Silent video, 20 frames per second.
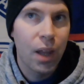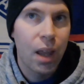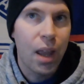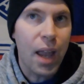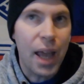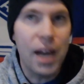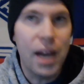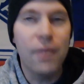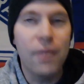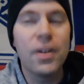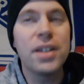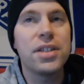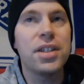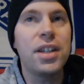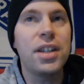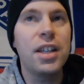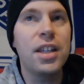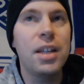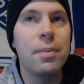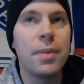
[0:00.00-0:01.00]
and every
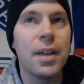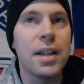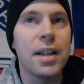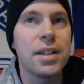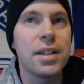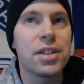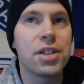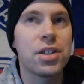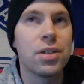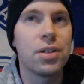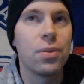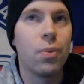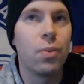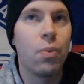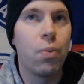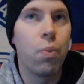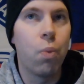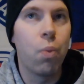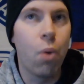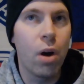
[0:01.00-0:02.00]
team gets
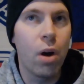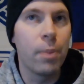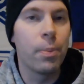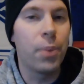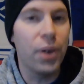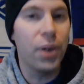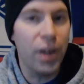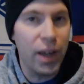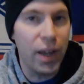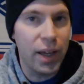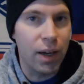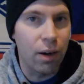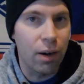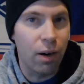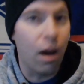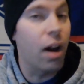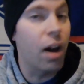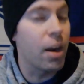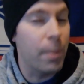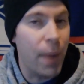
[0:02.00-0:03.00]
one player
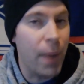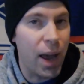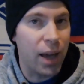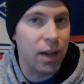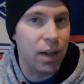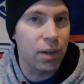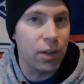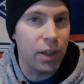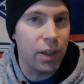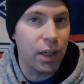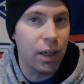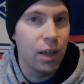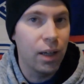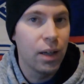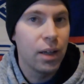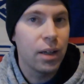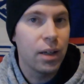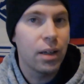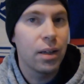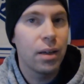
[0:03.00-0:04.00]
automatically
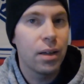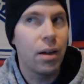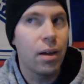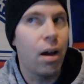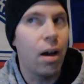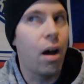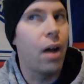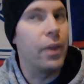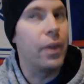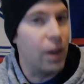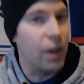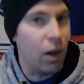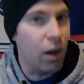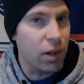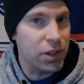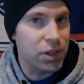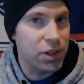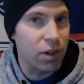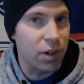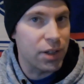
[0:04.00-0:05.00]
on the
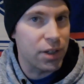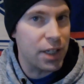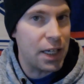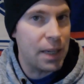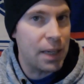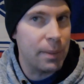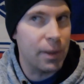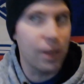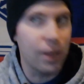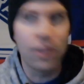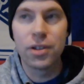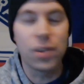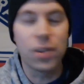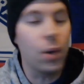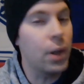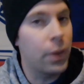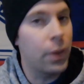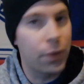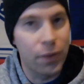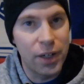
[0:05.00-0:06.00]
All-Star team, and then there's
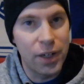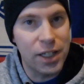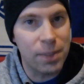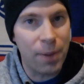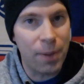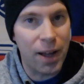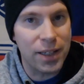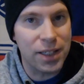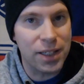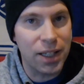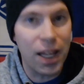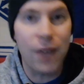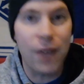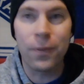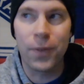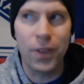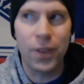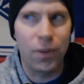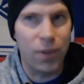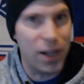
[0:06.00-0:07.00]
only three spots left
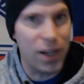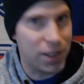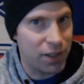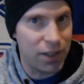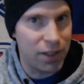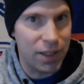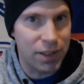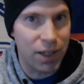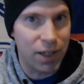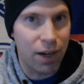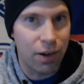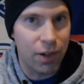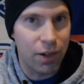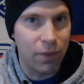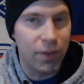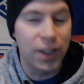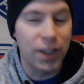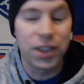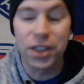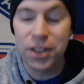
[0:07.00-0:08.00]
for the rest of the entire
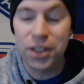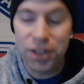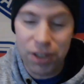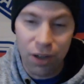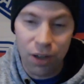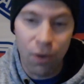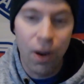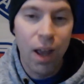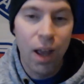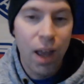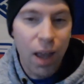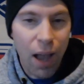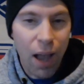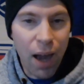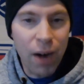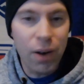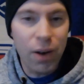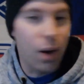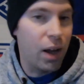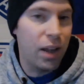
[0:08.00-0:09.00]
division. So, I
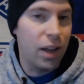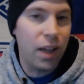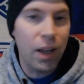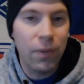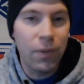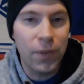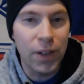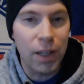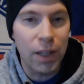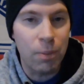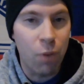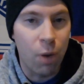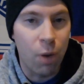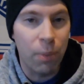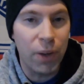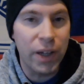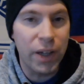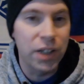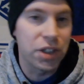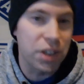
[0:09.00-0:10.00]
don't know. I feel like more
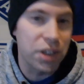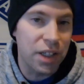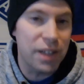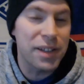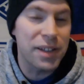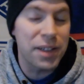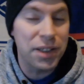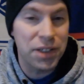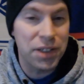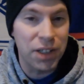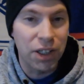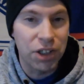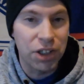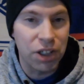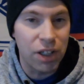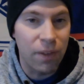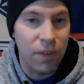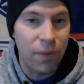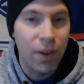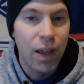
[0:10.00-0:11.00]
players should get the
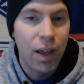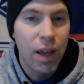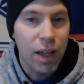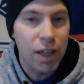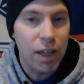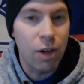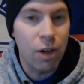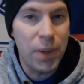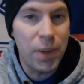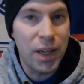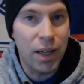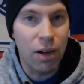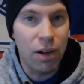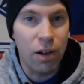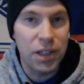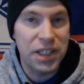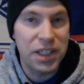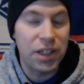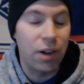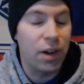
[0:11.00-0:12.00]
distinction of, you know, being an
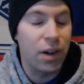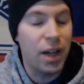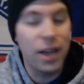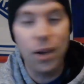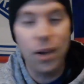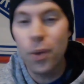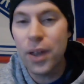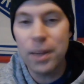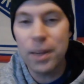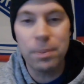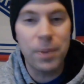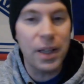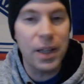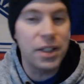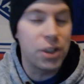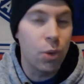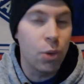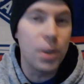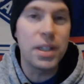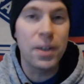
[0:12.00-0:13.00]
All-Star. And I know they
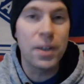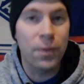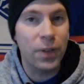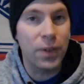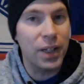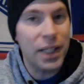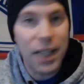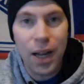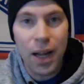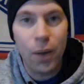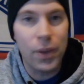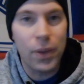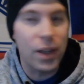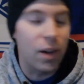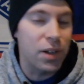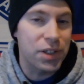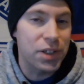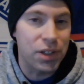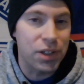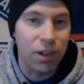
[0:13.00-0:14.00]
do it differently now, the
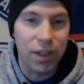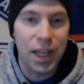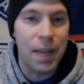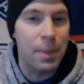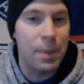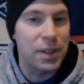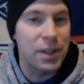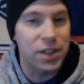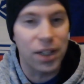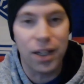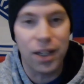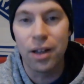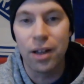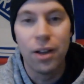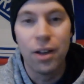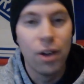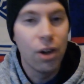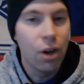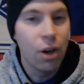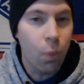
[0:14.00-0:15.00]
All-Star game. It's like a
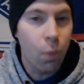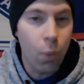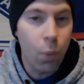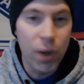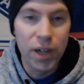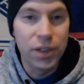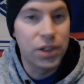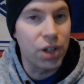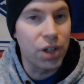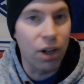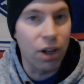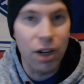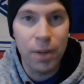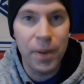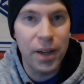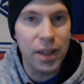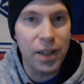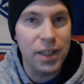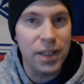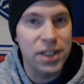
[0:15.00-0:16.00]
weird
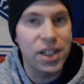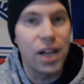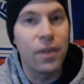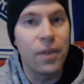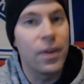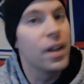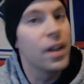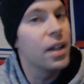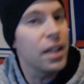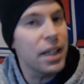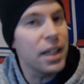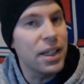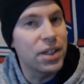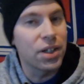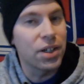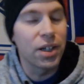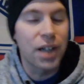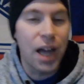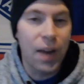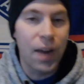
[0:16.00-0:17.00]
tournament instead of
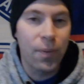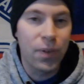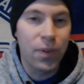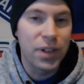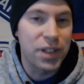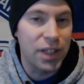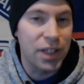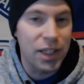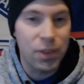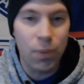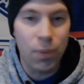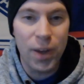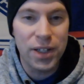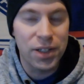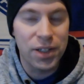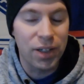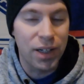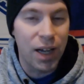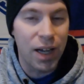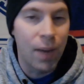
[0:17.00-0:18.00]
Eastern Conference against
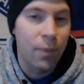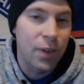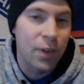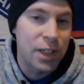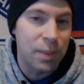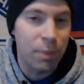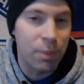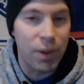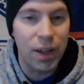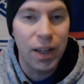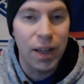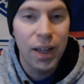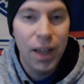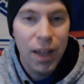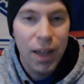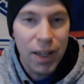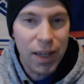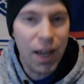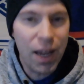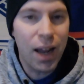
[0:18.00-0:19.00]
Western Conference. But
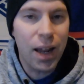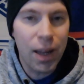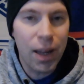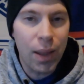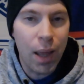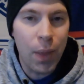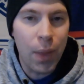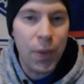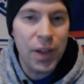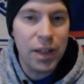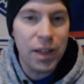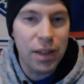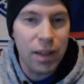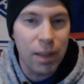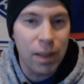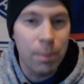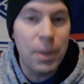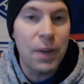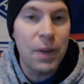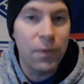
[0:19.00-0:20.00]
yeah, I think
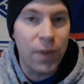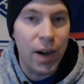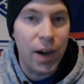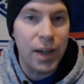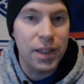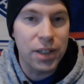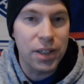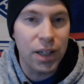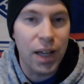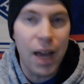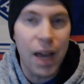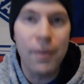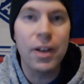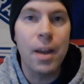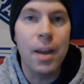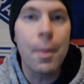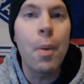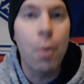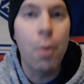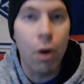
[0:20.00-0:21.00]
it'd be fine to have a
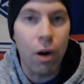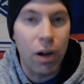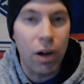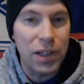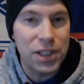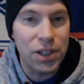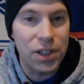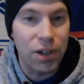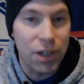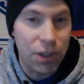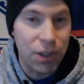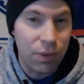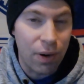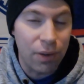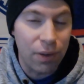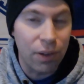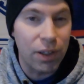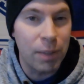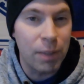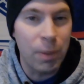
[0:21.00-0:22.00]
couple more All-Stars throughout
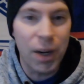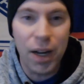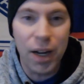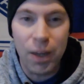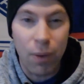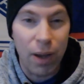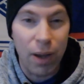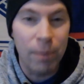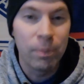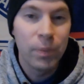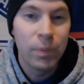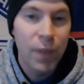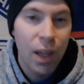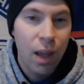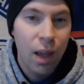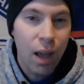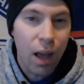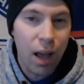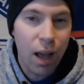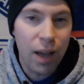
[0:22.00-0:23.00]
the league. But anyway,
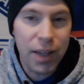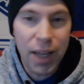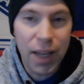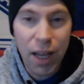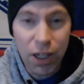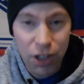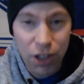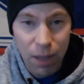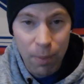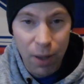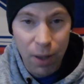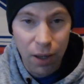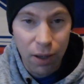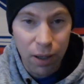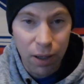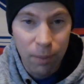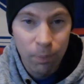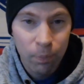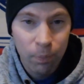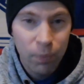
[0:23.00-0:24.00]
Keandre Miller,